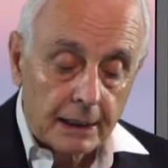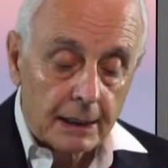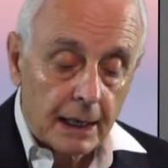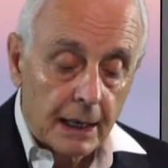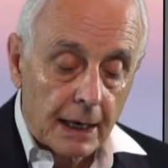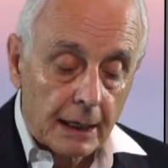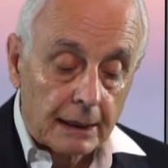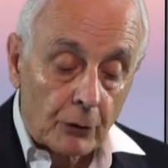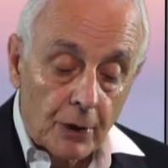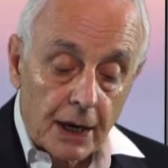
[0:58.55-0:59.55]
the
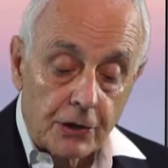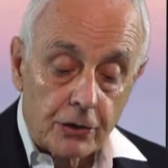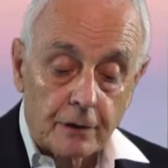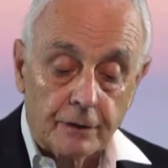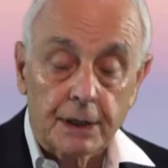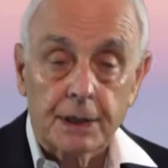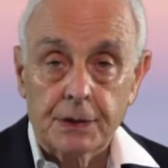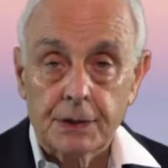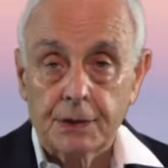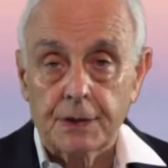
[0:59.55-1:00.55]
duration of the
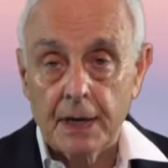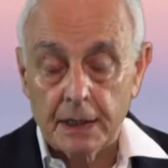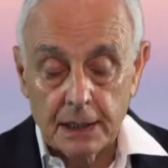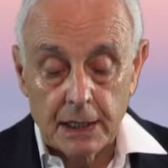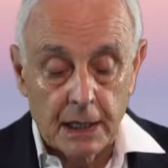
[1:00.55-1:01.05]
disease is 13